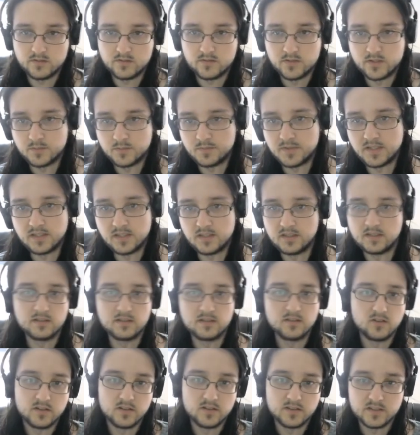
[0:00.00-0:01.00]
to be
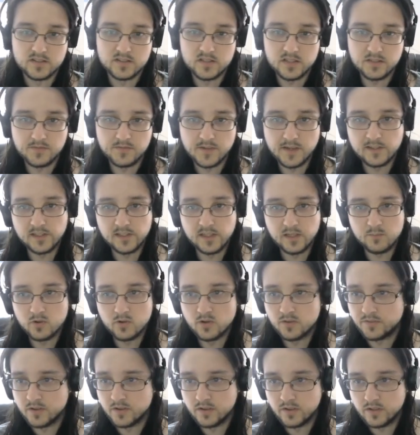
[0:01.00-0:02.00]
on the c-file
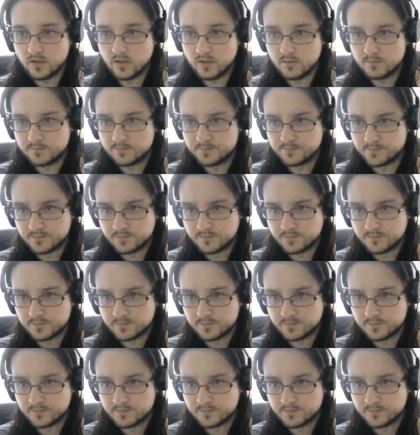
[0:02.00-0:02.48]
anymore. Very good.